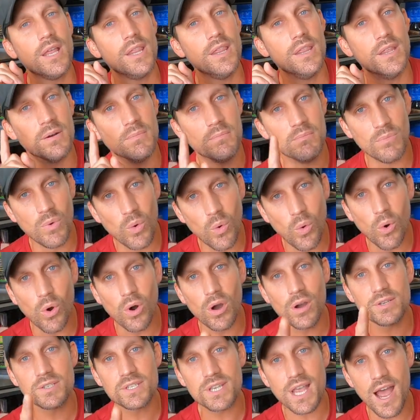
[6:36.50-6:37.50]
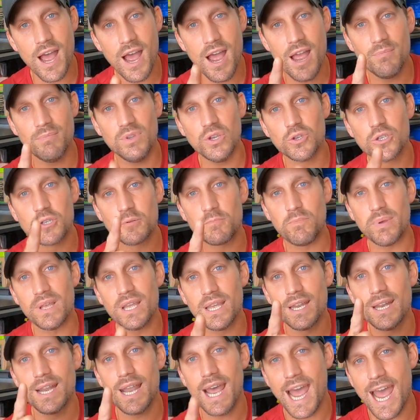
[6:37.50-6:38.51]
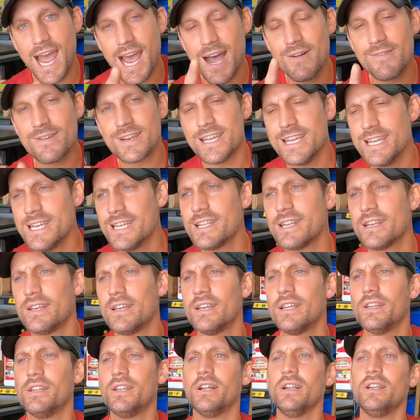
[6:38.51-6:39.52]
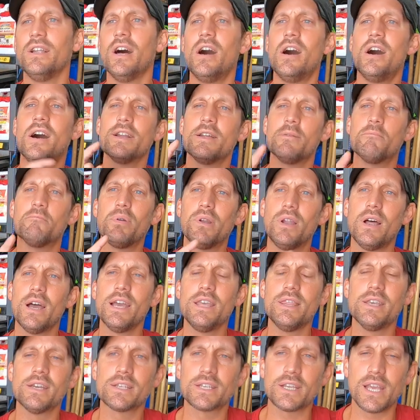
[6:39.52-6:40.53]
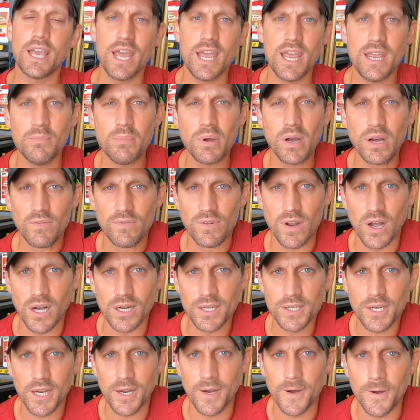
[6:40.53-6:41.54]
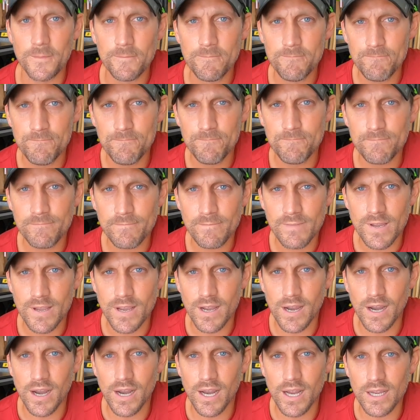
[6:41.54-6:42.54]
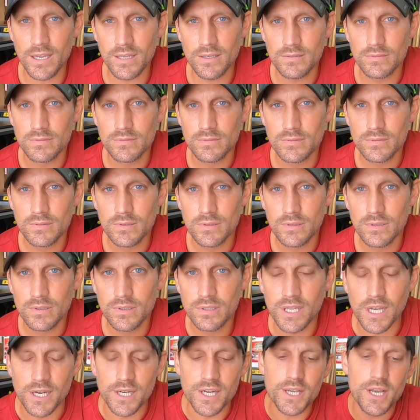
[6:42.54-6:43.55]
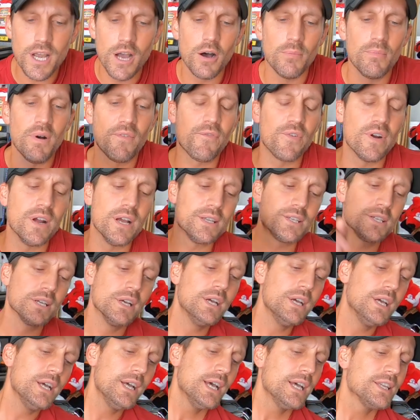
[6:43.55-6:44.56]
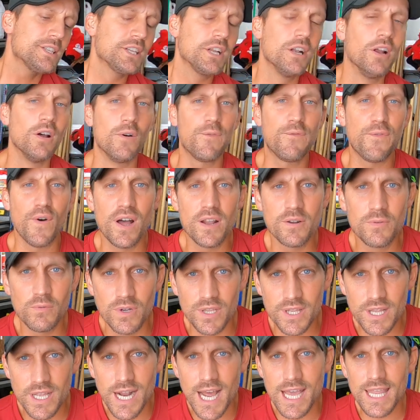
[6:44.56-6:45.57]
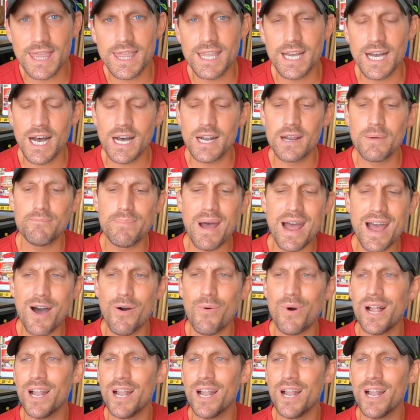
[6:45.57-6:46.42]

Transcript: The more time you spend out in the lawn and play this game of lawn care. All right, there you go, my friends. It's a little fun one that I thought about